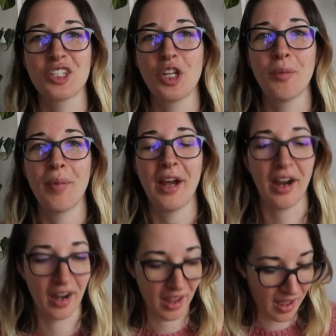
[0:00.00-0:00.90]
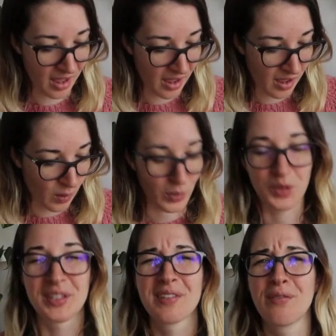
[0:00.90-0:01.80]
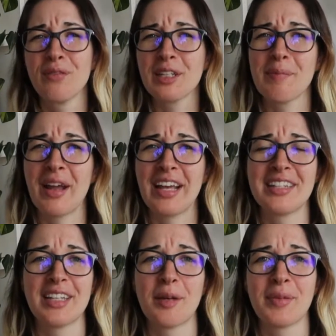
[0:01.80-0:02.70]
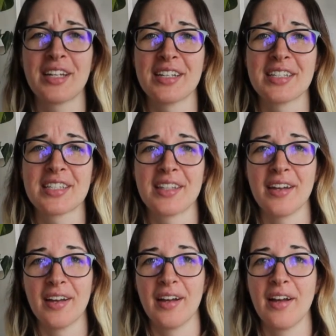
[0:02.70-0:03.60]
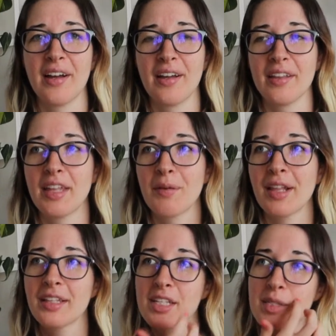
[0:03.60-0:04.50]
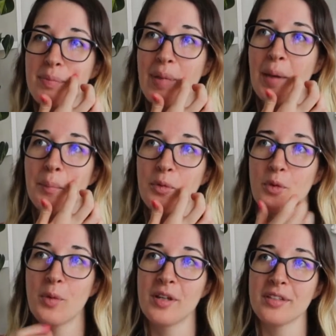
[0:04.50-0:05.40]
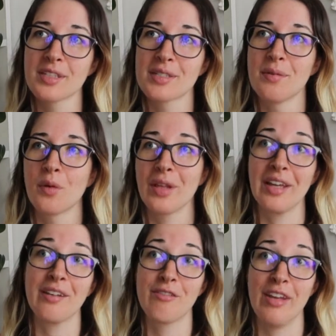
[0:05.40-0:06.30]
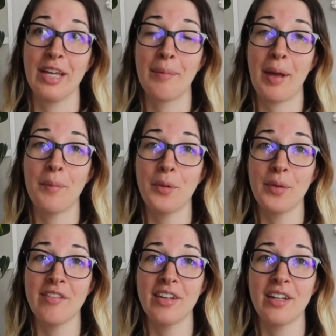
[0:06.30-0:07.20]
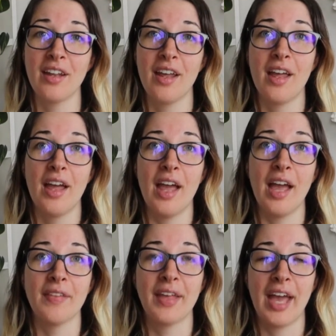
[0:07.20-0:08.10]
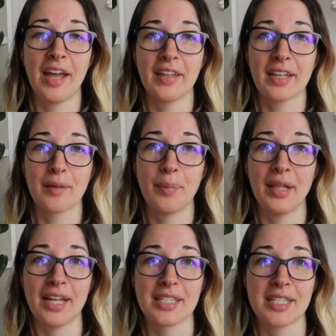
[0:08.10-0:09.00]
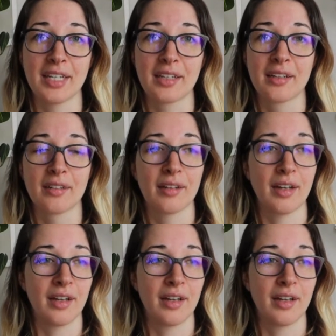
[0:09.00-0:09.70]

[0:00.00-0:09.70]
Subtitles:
cheap pair, which was a really bad idea because they were like these bamboo ones, or like fake bamboo even, and they had like a plastic